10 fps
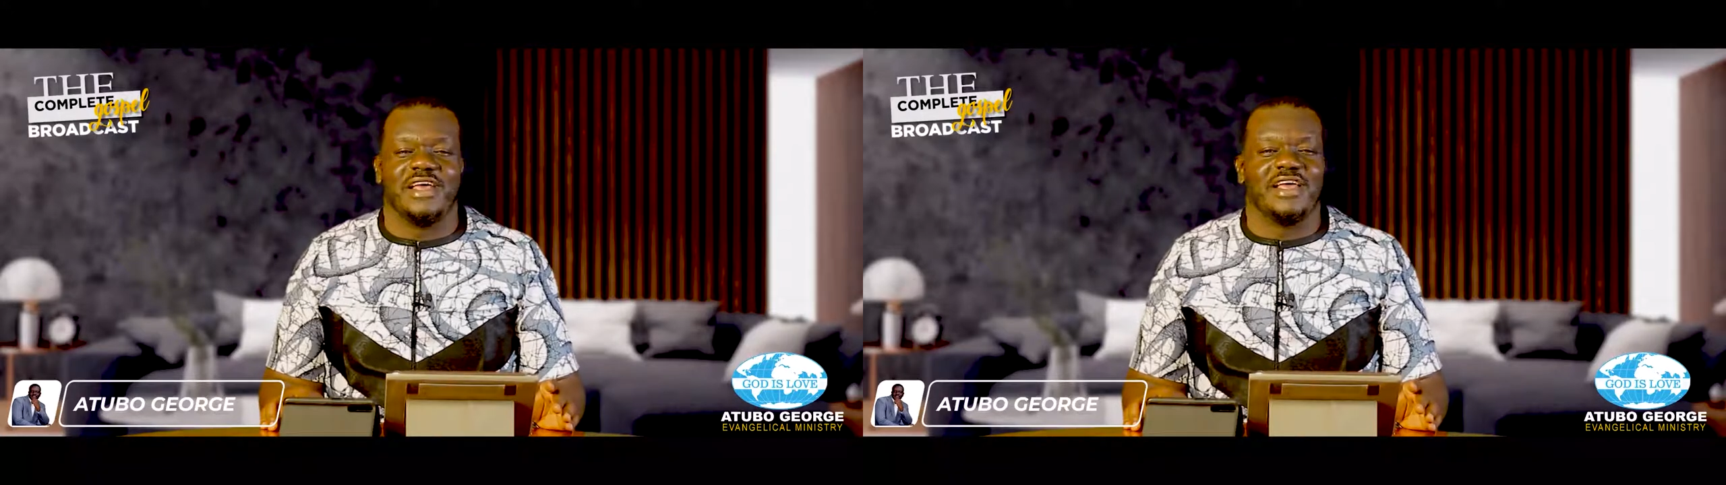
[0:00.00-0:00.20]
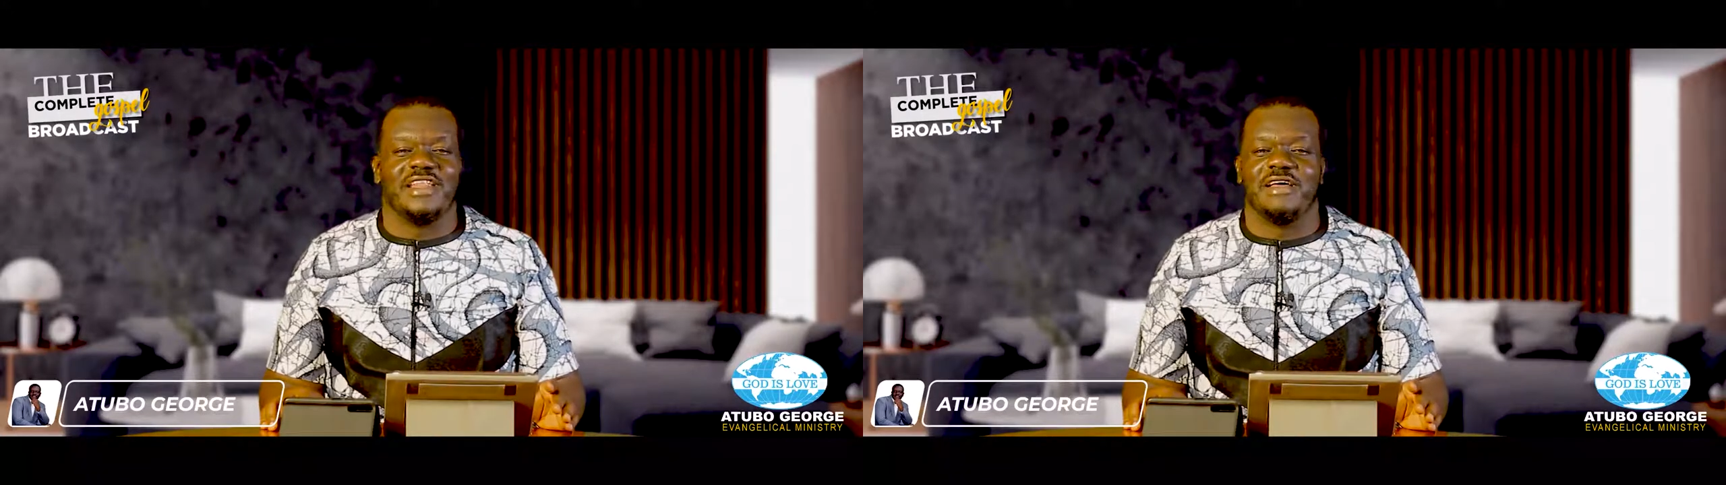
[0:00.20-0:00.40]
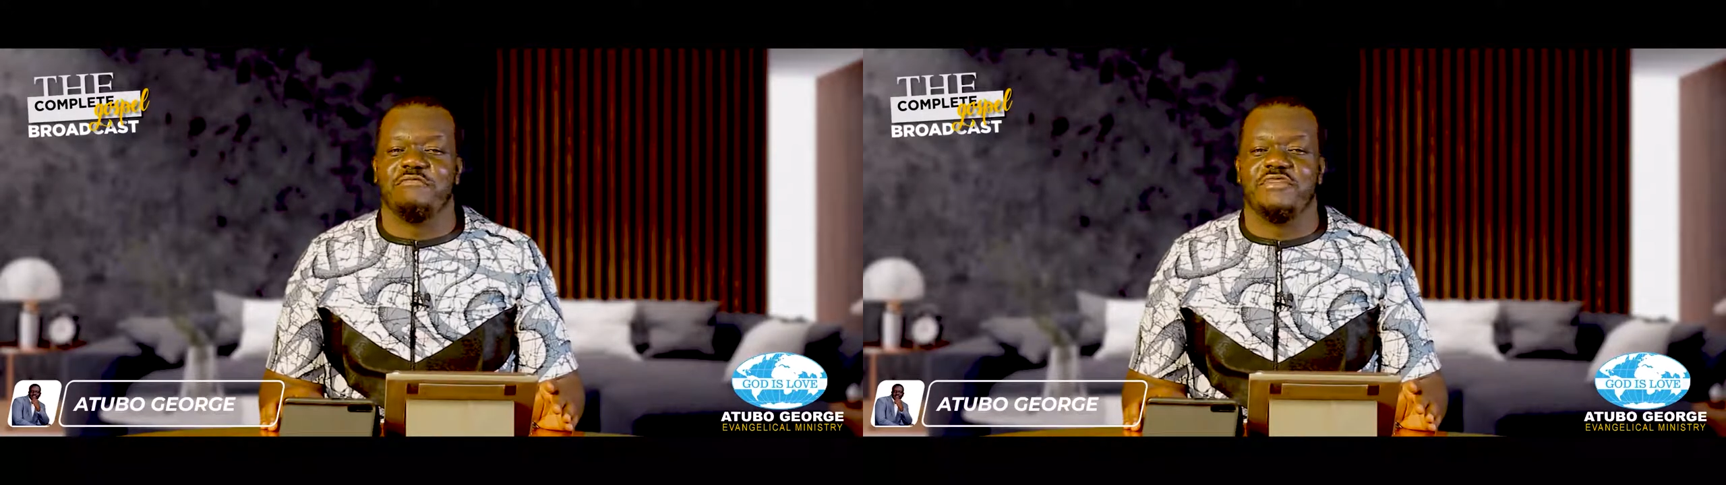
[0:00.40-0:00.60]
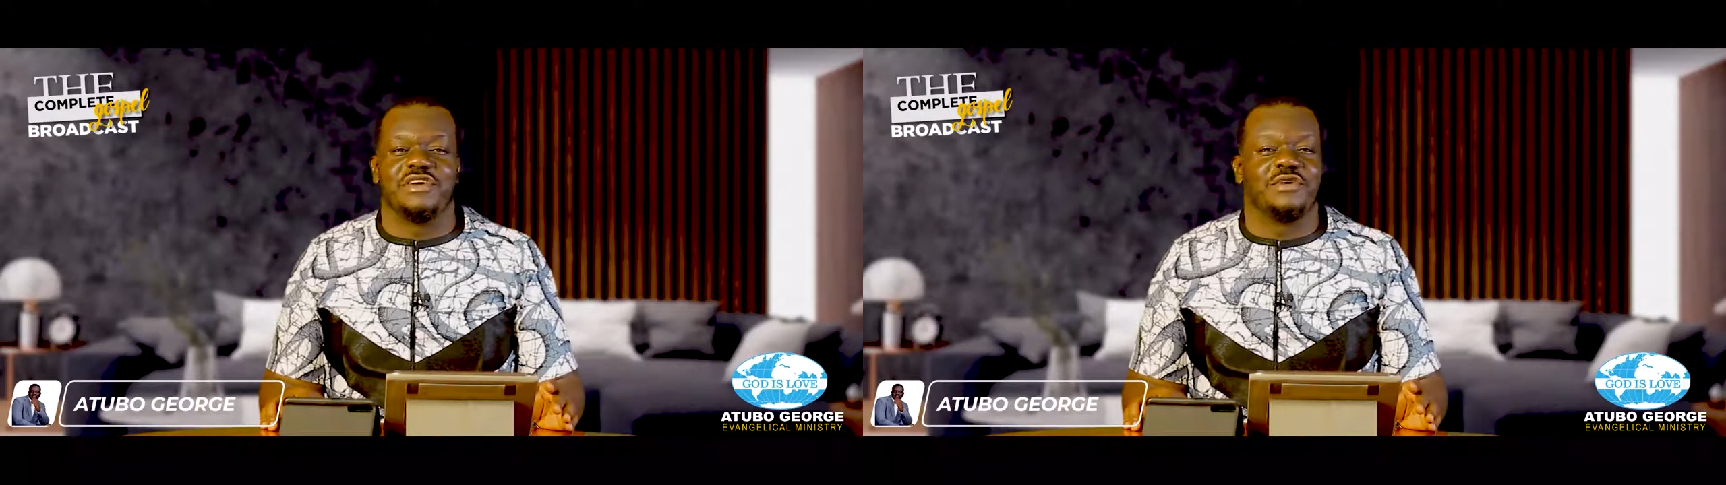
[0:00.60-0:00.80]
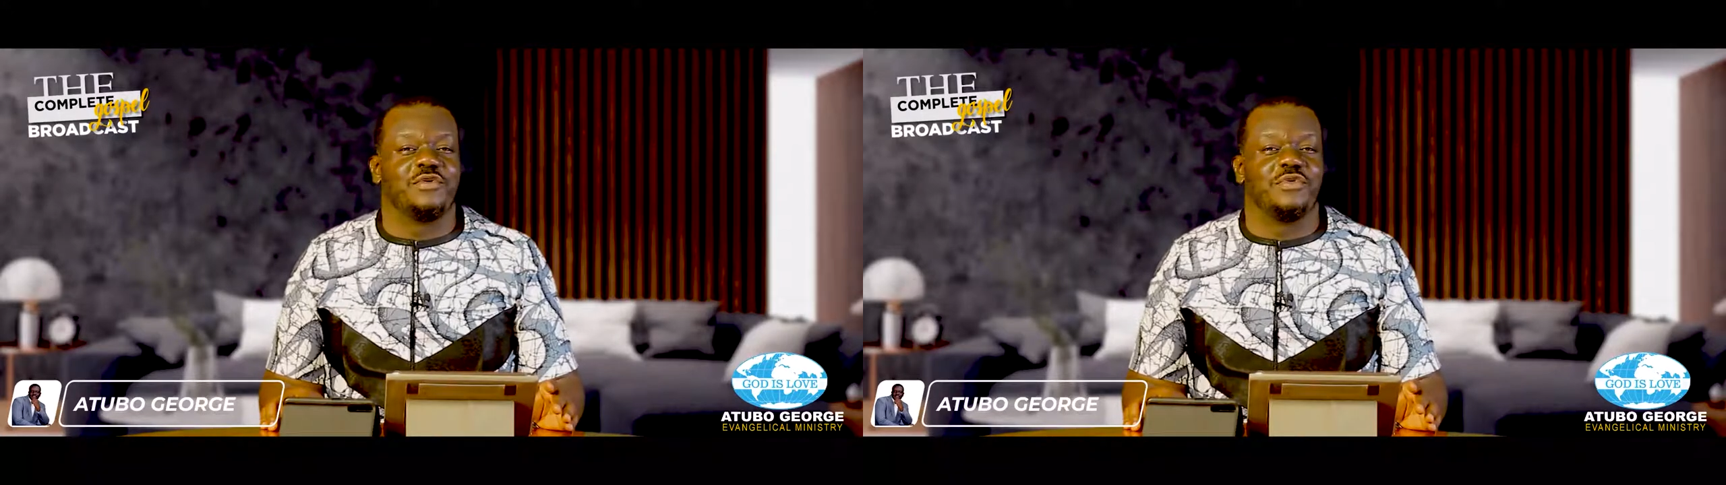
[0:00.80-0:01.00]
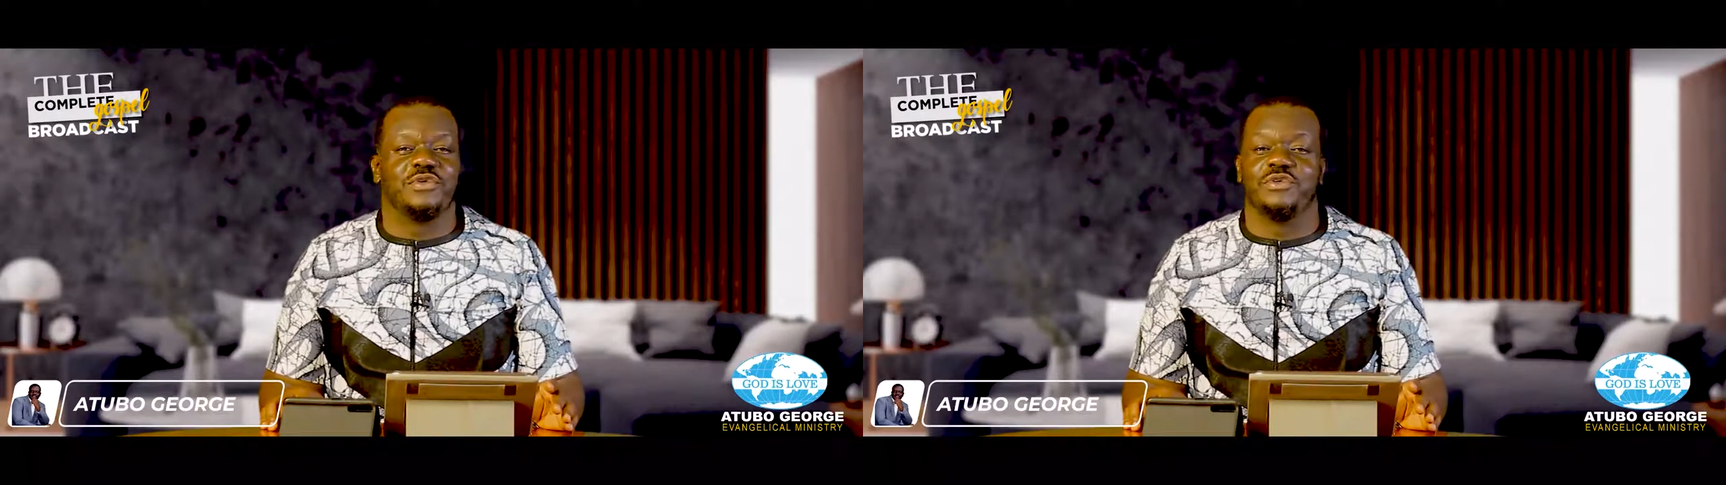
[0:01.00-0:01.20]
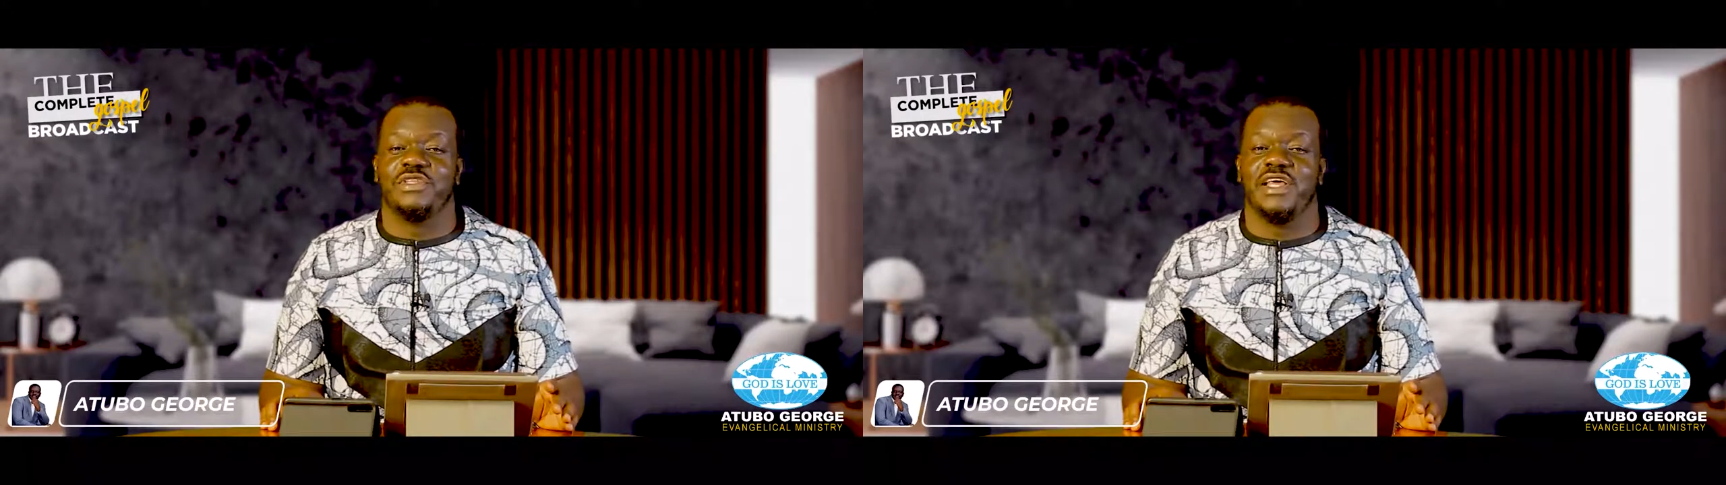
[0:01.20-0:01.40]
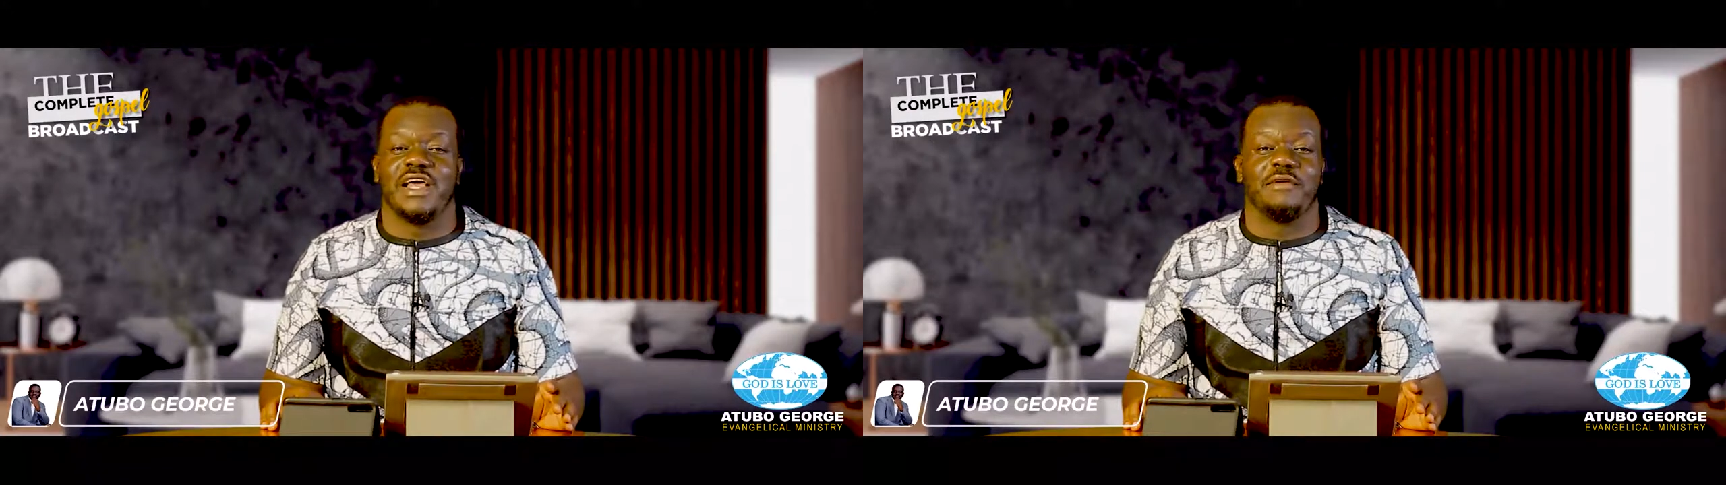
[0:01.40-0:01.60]
And that miracle will
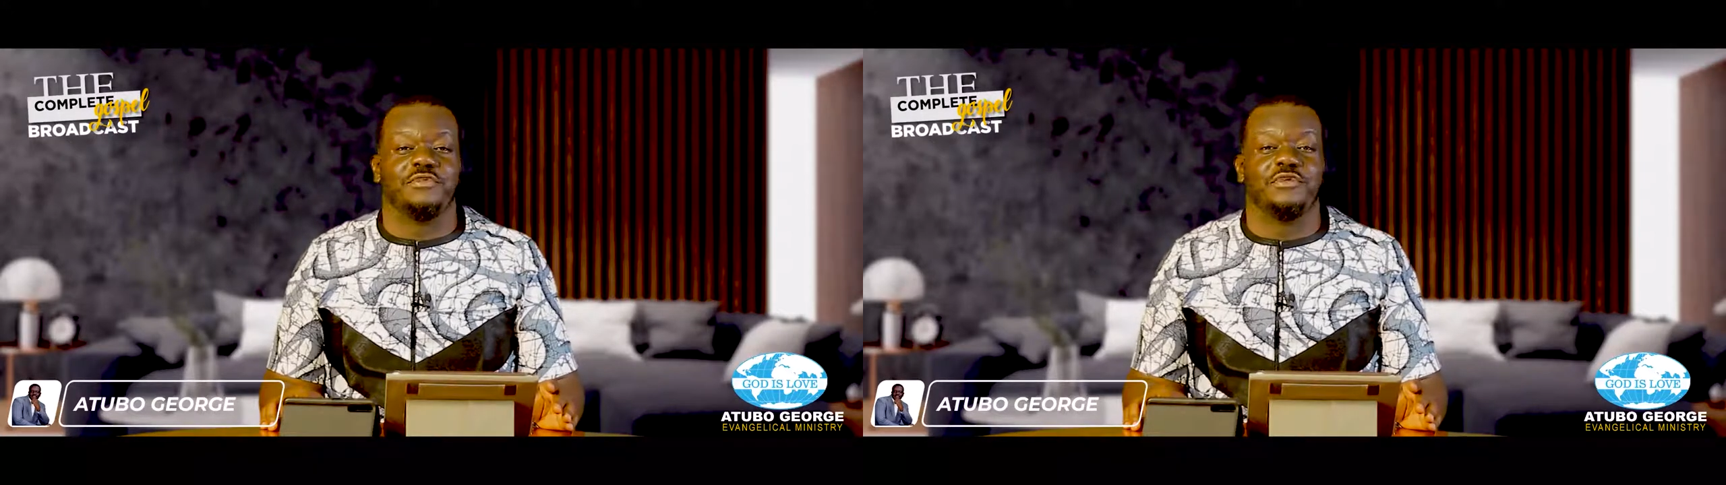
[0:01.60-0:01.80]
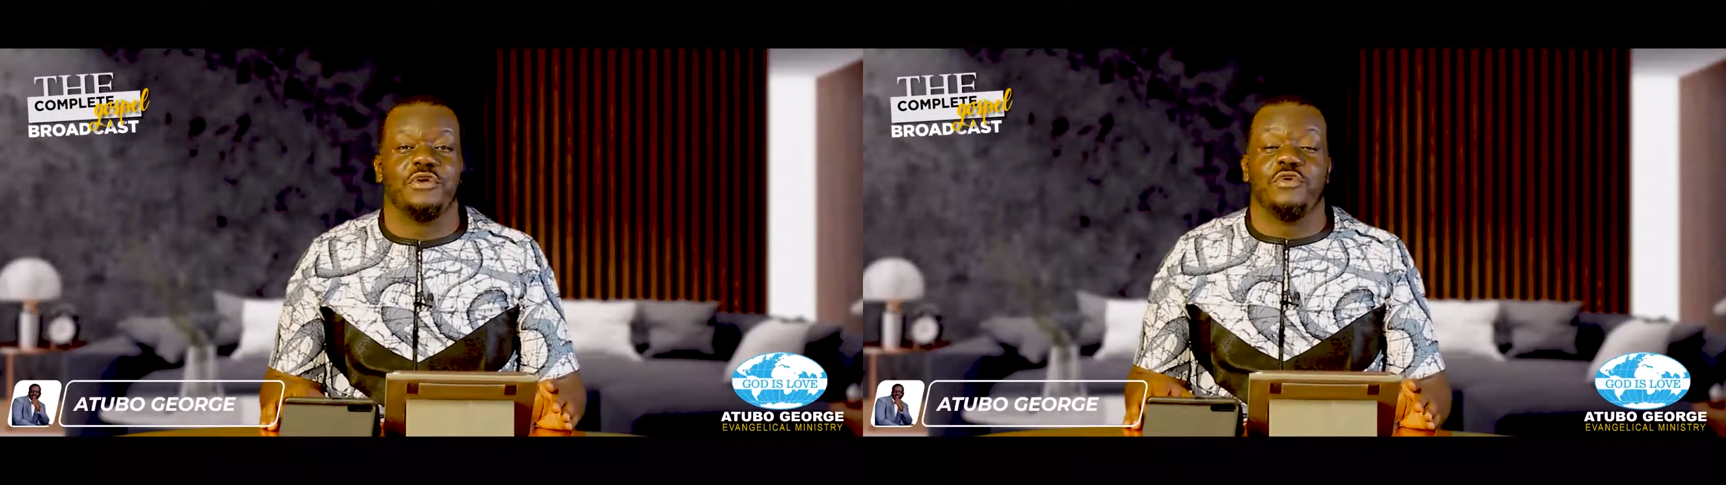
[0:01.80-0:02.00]
only happen